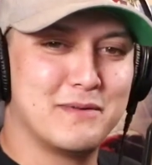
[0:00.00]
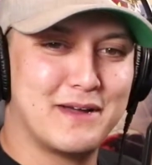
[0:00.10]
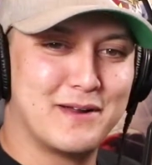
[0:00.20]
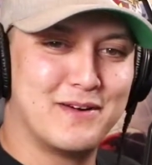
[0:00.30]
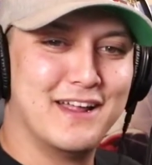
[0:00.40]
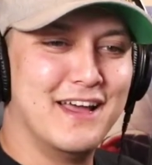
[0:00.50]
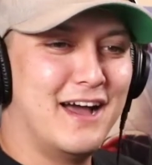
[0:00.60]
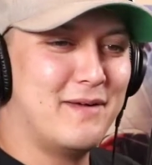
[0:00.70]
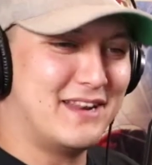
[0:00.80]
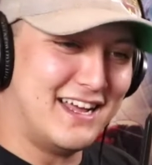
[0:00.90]
Not
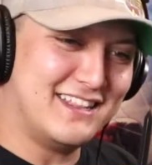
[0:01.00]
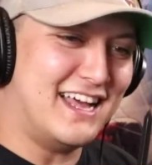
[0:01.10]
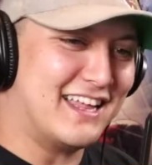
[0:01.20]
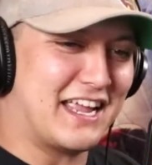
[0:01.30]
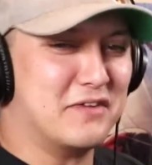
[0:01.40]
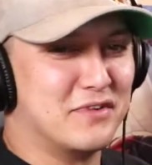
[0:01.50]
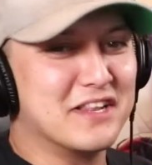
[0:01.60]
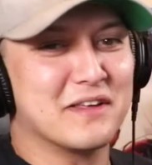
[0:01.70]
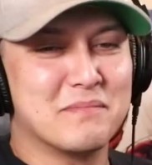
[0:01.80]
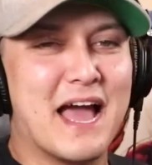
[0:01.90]
like I have
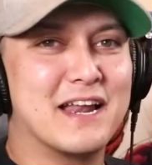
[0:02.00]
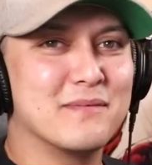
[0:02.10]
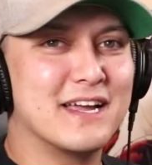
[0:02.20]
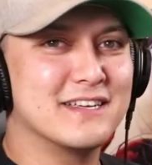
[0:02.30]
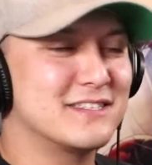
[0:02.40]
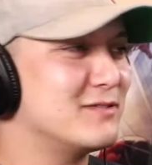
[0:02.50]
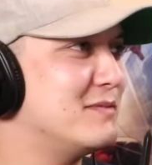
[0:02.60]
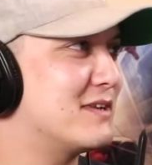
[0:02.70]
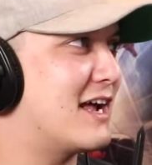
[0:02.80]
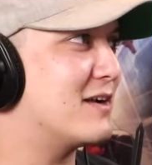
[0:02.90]
anything bad in my history, but
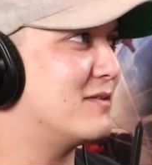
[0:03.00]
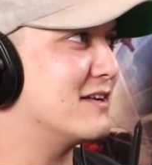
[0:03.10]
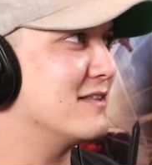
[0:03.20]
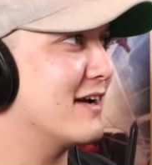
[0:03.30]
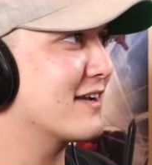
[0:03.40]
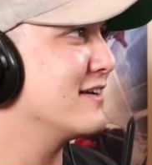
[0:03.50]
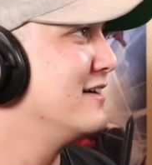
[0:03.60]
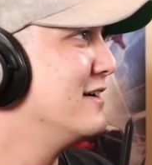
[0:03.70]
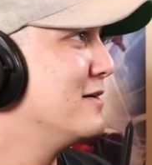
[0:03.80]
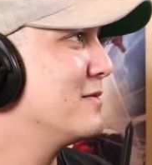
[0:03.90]
I don't want
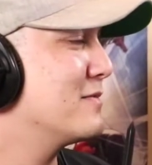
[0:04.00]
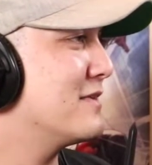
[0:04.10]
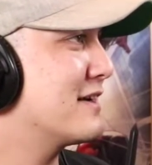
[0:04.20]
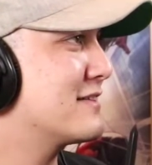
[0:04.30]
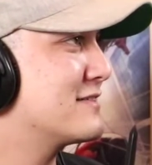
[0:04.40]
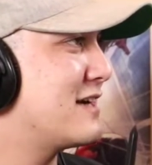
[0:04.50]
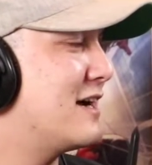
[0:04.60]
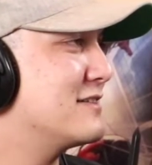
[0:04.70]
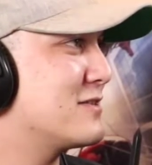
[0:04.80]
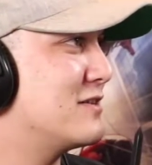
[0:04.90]
to
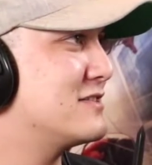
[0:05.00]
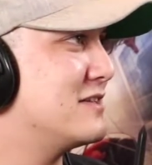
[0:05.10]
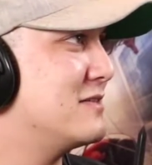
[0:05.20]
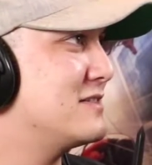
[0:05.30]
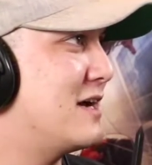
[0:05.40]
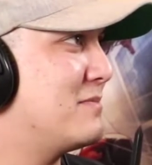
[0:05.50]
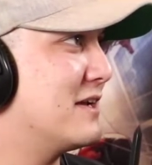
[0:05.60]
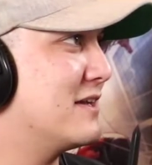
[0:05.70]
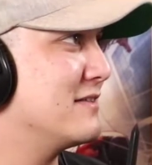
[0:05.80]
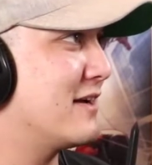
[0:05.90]
start typing
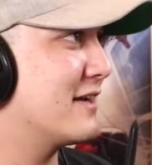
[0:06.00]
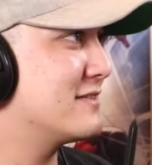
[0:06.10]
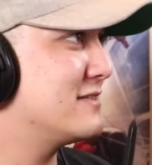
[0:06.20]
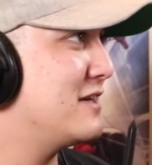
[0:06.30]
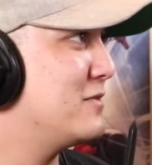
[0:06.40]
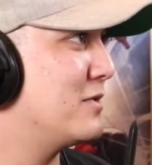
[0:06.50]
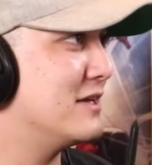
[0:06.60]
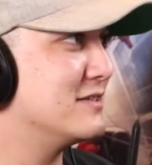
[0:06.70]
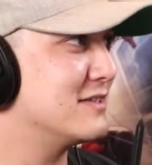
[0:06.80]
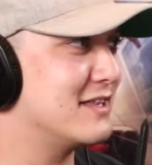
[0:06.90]
in like Tint
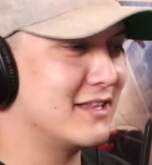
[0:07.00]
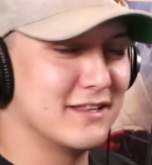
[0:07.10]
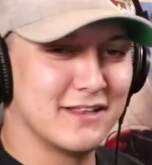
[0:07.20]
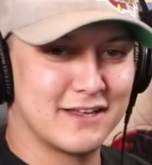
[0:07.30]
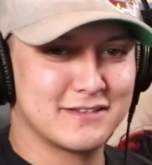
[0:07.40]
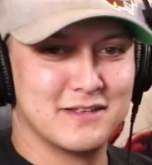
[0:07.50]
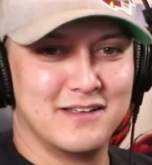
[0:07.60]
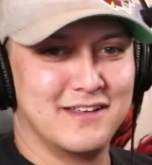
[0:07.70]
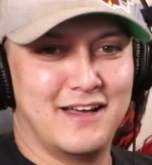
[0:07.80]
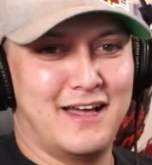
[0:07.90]
Wiz, and then like,
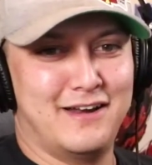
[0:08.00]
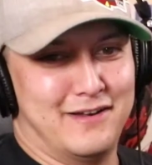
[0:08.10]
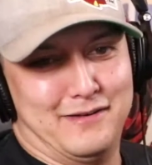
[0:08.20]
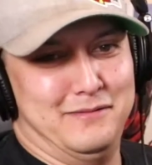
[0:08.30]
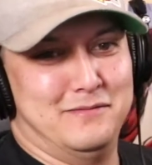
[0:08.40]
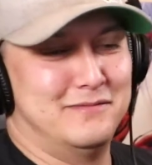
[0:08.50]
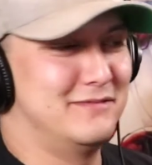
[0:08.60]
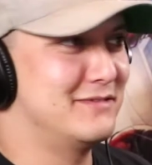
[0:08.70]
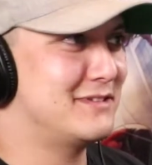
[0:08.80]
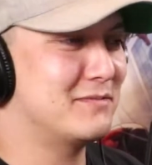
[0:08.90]
I don't know,
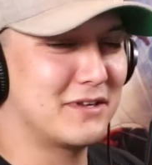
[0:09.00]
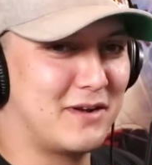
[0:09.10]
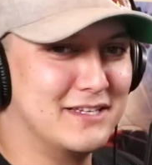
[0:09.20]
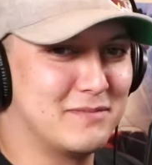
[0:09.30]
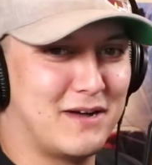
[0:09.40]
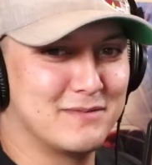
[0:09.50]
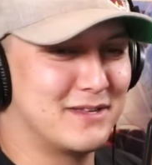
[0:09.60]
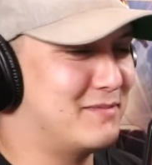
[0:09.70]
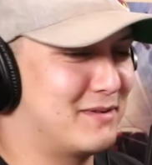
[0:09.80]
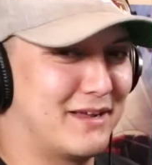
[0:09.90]
something crazy pops up
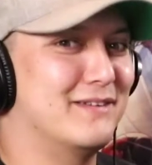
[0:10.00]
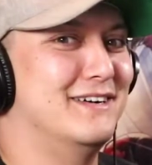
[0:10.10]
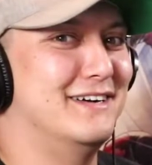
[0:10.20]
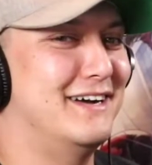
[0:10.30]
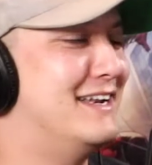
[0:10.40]
and I'm like, well, I never